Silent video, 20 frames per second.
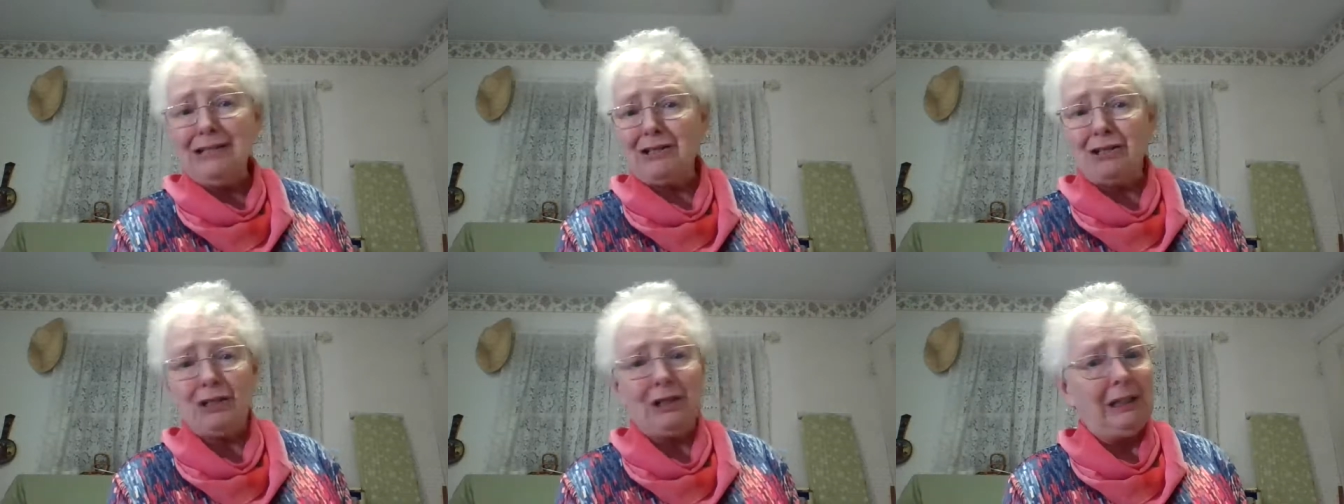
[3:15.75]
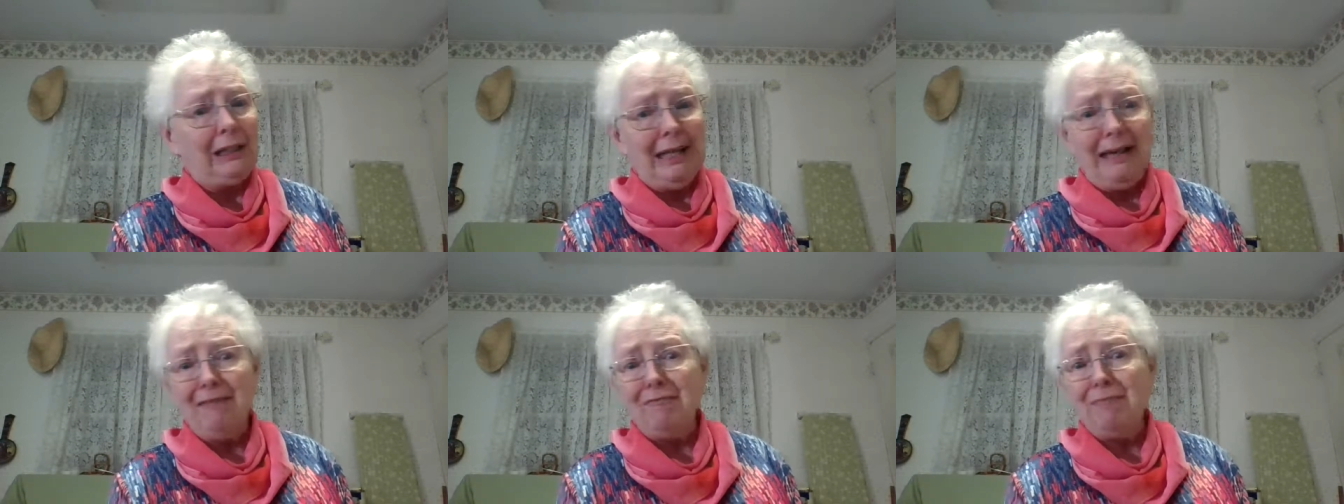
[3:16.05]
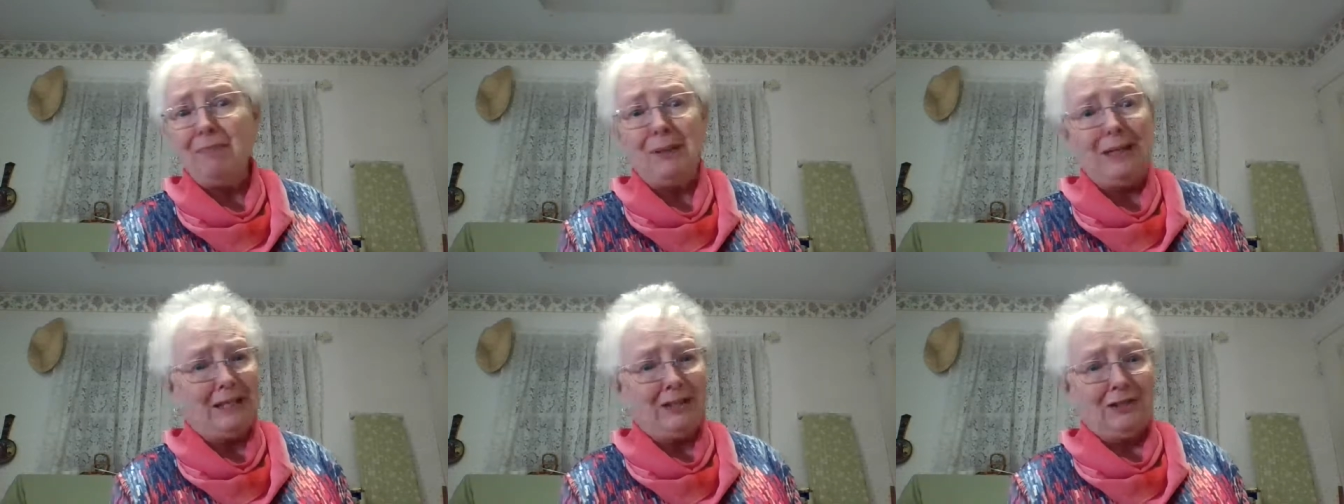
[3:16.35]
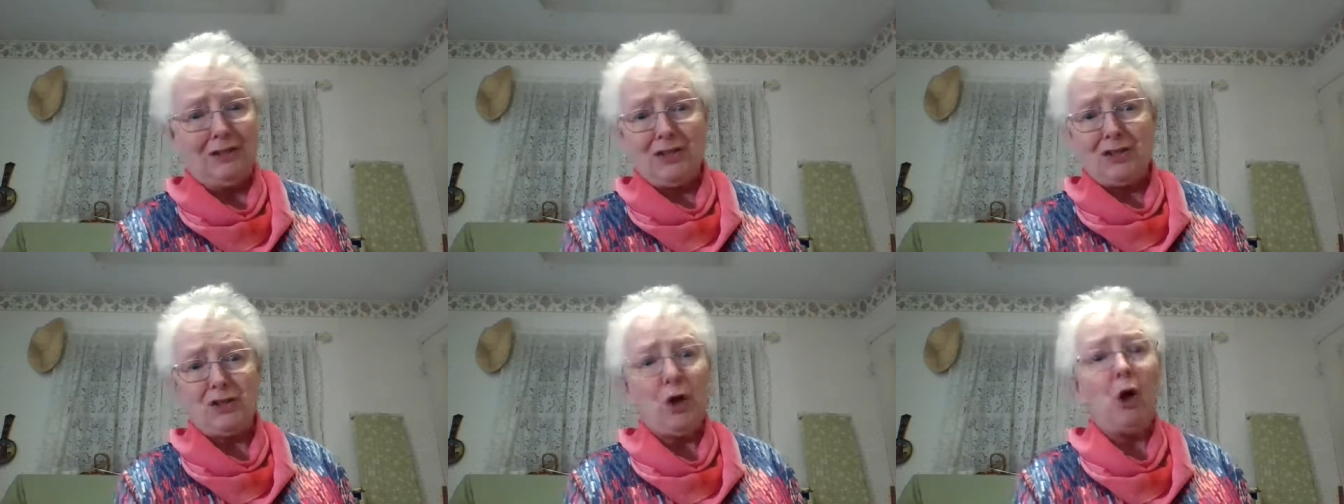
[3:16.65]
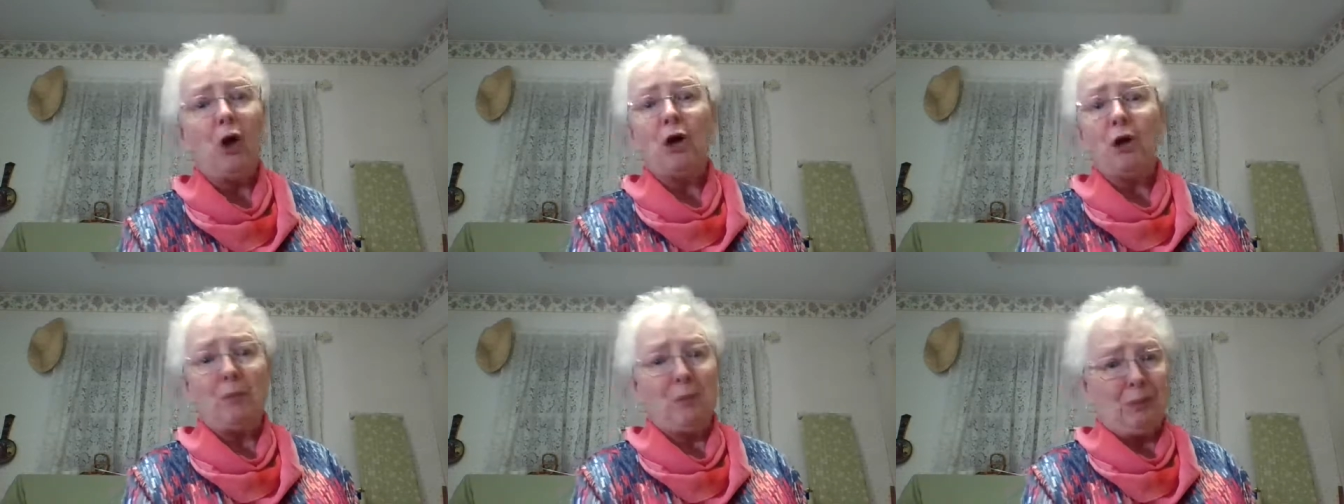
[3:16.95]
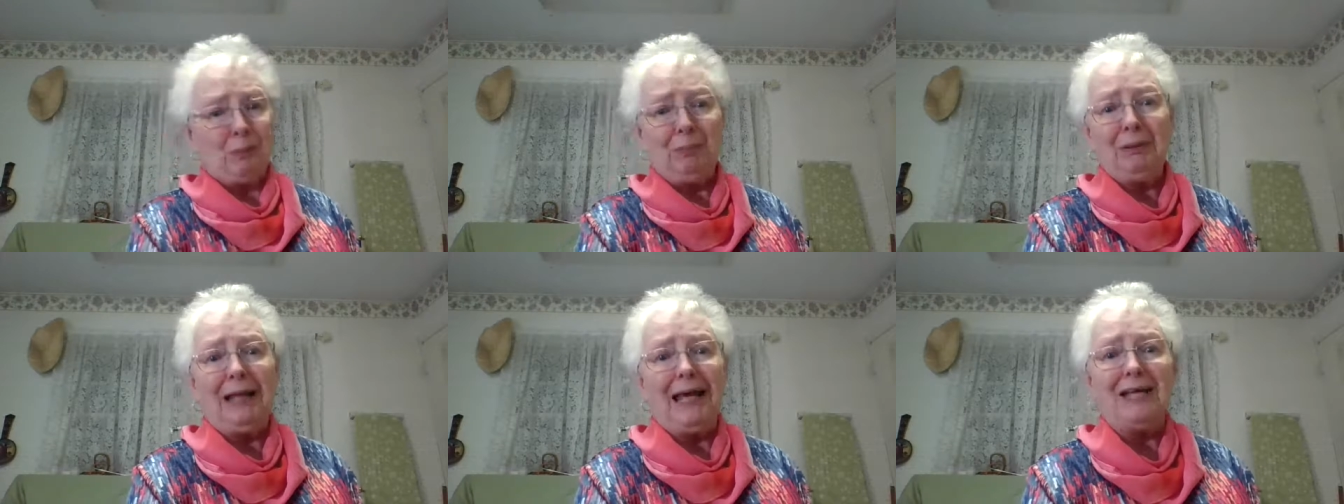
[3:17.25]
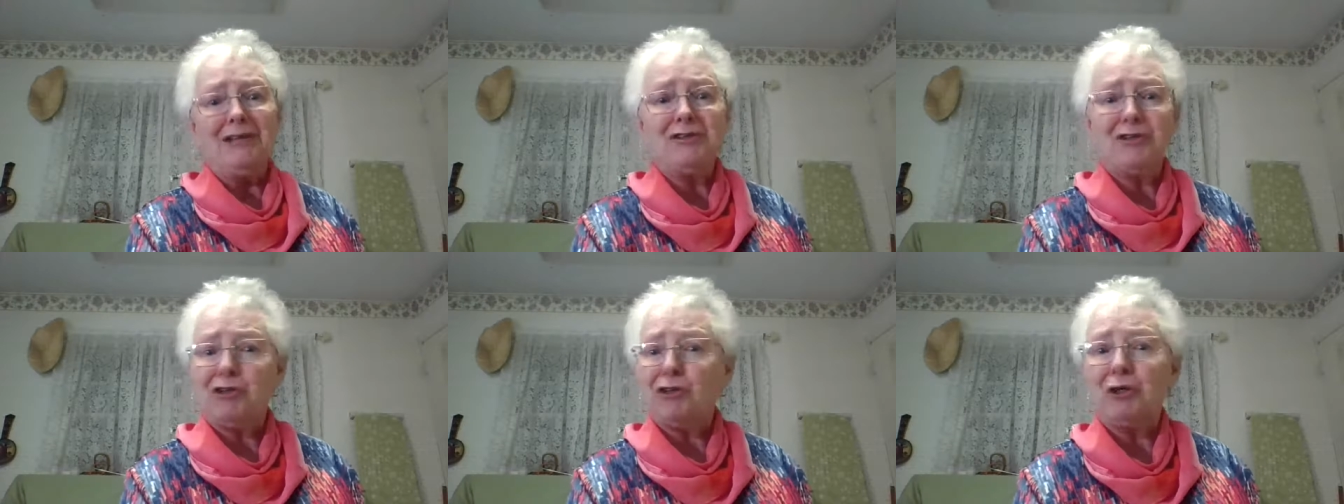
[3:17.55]
to leave me in this horrible
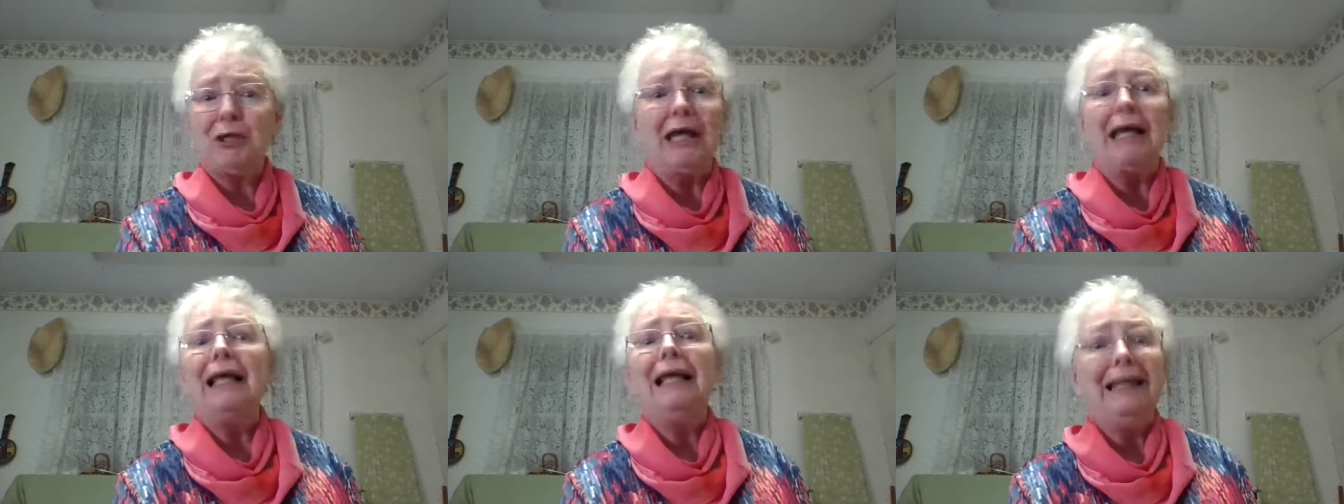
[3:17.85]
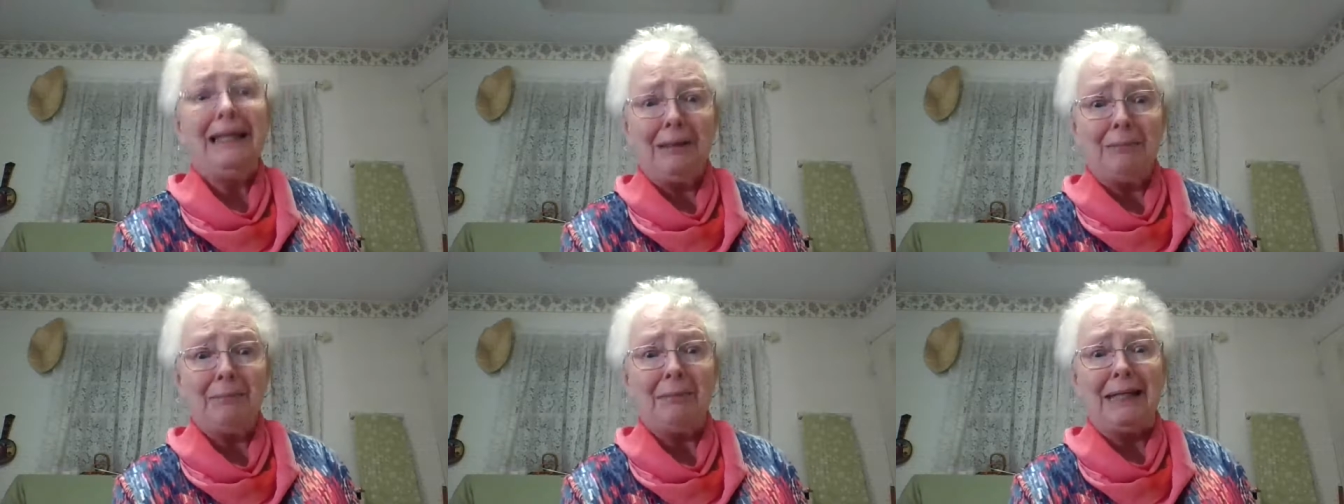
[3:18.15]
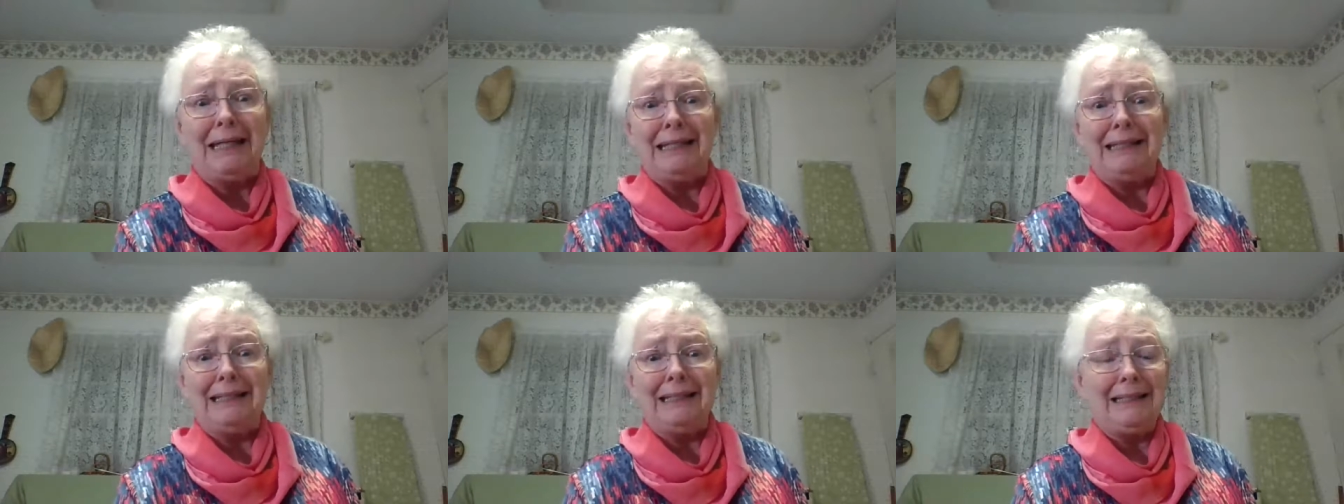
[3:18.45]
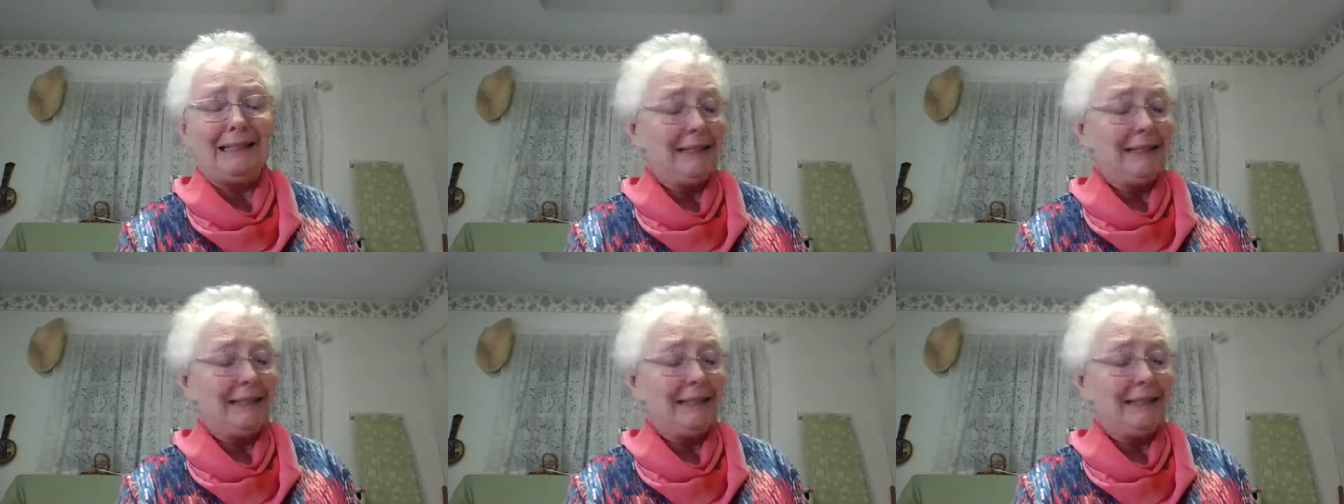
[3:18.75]
place. You're killing me.